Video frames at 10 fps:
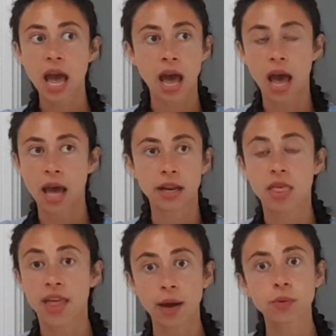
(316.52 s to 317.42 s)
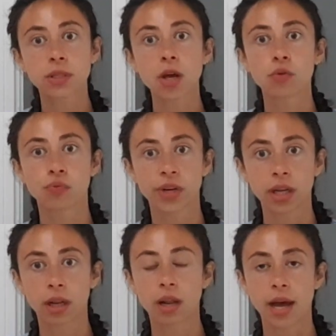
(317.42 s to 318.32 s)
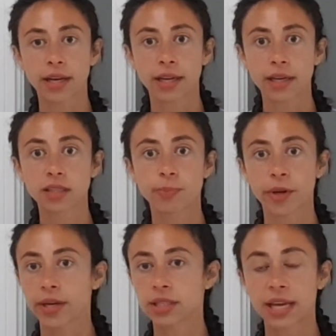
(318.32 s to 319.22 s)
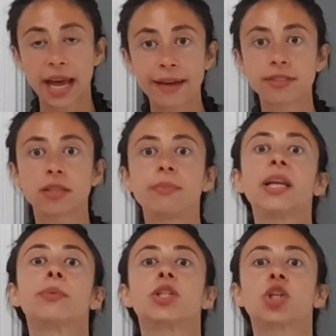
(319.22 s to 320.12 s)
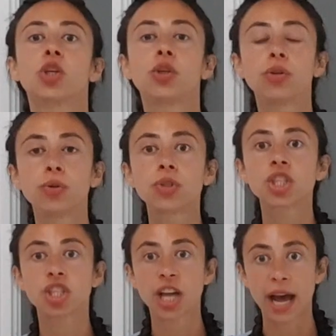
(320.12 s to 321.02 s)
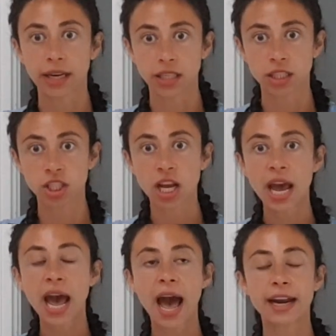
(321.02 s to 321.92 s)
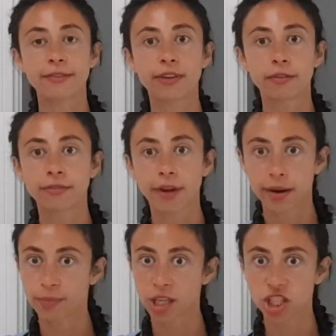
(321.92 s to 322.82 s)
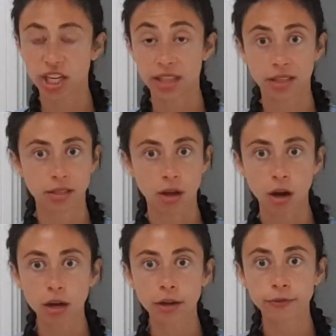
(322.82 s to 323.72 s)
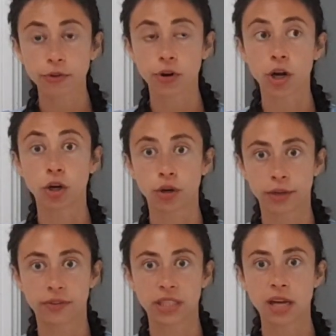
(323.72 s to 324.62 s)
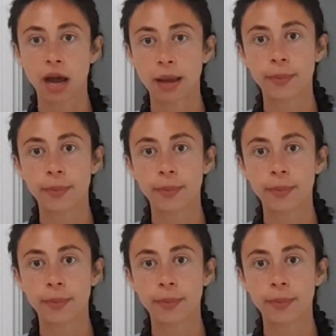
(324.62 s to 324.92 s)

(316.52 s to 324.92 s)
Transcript: And that was a real learning experience. I have to admit, it was a huge challenge, and I felt very much in the dark for a lot of the time.